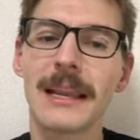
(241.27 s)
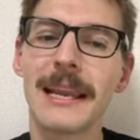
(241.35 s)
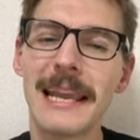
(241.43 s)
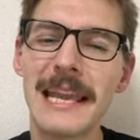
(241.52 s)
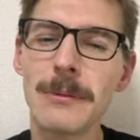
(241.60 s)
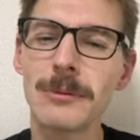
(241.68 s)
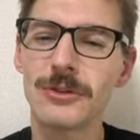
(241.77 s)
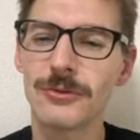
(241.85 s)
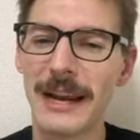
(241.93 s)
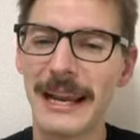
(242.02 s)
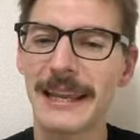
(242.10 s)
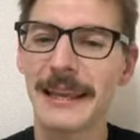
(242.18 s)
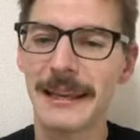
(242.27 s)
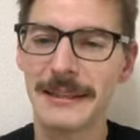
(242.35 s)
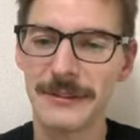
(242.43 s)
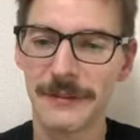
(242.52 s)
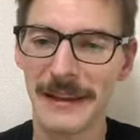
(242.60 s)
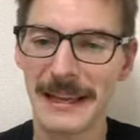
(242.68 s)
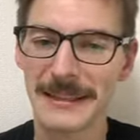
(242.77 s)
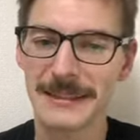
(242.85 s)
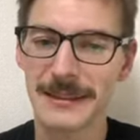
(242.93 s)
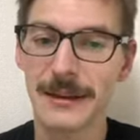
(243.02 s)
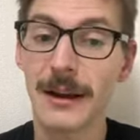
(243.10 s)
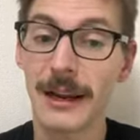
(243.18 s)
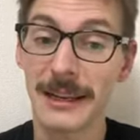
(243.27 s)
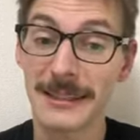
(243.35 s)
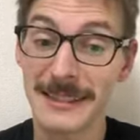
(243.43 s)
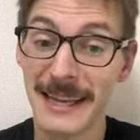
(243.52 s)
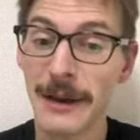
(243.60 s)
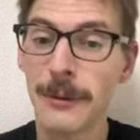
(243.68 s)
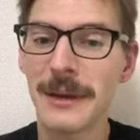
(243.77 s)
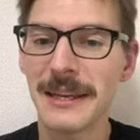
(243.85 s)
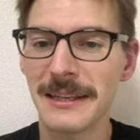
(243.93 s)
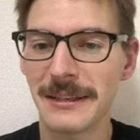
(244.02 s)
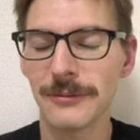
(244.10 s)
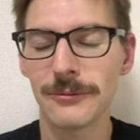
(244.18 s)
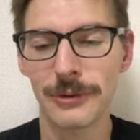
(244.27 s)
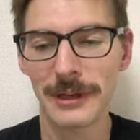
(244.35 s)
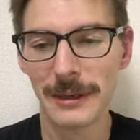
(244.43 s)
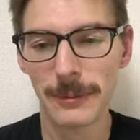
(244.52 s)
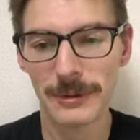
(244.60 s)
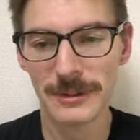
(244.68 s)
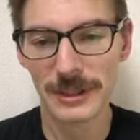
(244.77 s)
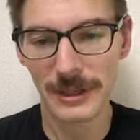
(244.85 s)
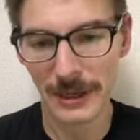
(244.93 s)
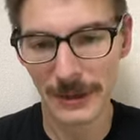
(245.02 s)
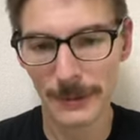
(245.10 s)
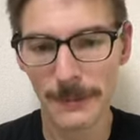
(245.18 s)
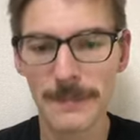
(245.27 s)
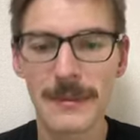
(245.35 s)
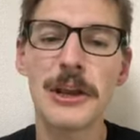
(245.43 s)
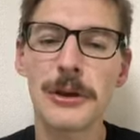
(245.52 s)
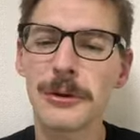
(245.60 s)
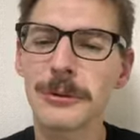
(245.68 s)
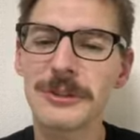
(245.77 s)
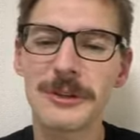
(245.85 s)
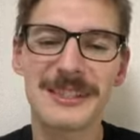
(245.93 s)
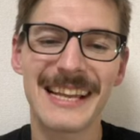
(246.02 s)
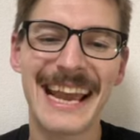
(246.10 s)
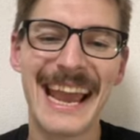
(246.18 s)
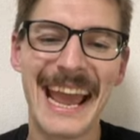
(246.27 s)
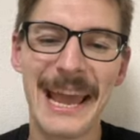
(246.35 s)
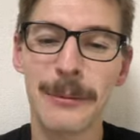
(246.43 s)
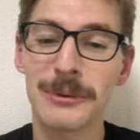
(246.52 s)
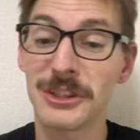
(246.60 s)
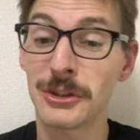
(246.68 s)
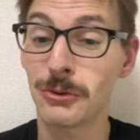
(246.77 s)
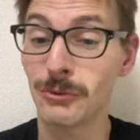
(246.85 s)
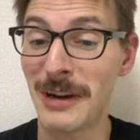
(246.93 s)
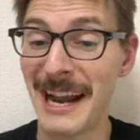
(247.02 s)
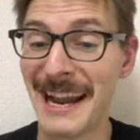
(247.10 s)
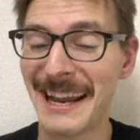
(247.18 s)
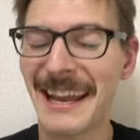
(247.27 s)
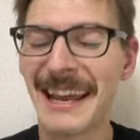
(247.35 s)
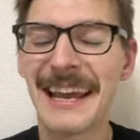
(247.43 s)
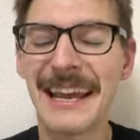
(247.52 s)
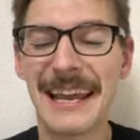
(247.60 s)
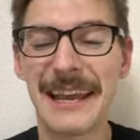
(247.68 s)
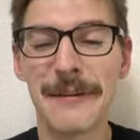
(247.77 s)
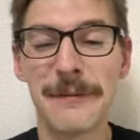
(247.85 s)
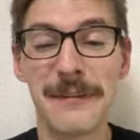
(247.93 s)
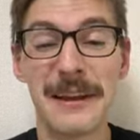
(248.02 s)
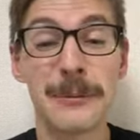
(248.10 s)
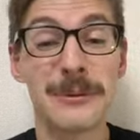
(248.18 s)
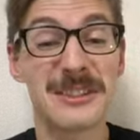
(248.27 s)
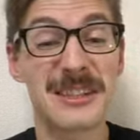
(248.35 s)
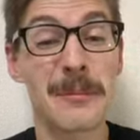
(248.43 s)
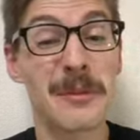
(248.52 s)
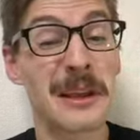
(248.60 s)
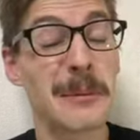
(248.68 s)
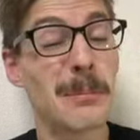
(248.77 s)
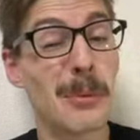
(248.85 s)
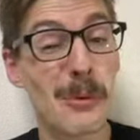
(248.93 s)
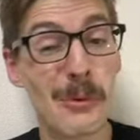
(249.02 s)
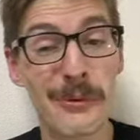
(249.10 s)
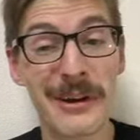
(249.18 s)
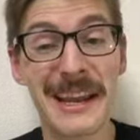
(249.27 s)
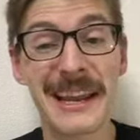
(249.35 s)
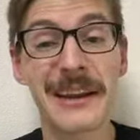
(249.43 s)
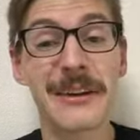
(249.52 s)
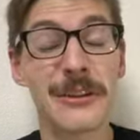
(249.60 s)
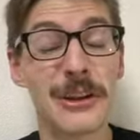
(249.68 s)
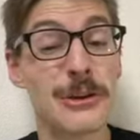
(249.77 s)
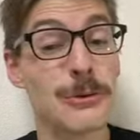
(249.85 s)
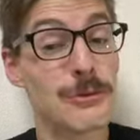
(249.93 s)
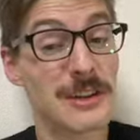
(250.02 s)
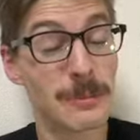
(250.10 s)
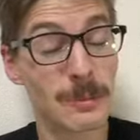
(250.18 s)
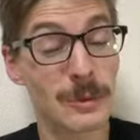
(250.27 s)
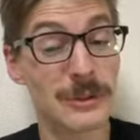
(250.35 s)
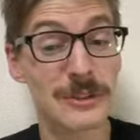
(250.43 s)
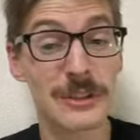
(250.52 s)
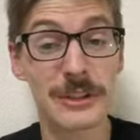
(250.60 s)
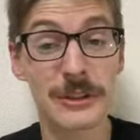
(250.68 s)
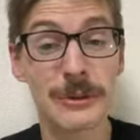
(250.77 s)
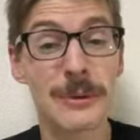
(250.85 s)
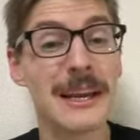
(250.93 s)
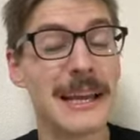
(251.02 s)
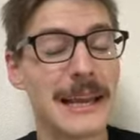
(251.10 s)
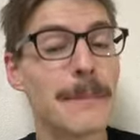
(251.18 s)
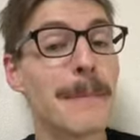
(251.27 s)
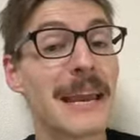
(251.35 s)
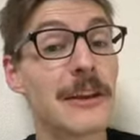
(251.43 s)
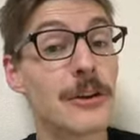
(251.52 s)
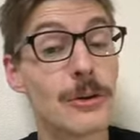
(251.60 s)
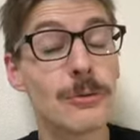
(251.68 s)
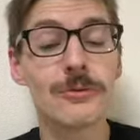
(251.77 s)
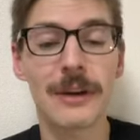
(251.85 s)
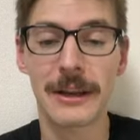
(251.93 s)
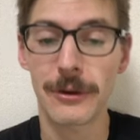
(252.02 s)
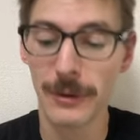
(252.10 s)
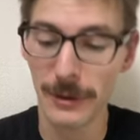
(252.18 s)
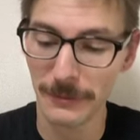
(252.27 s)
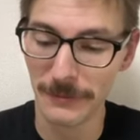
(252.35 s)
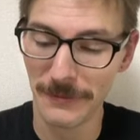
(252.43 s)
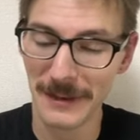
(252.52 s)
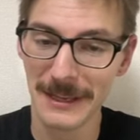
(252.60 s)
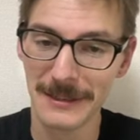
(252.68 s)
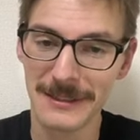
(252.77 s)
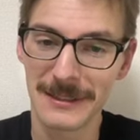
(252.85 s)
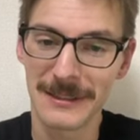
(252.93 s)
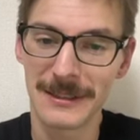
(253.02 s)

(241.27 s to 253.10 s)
He was dragging his feet. I could tell he didn't really want to go. You can also say it was a drag. If it was something boring that you didn't want to do, it made you drag your own feet.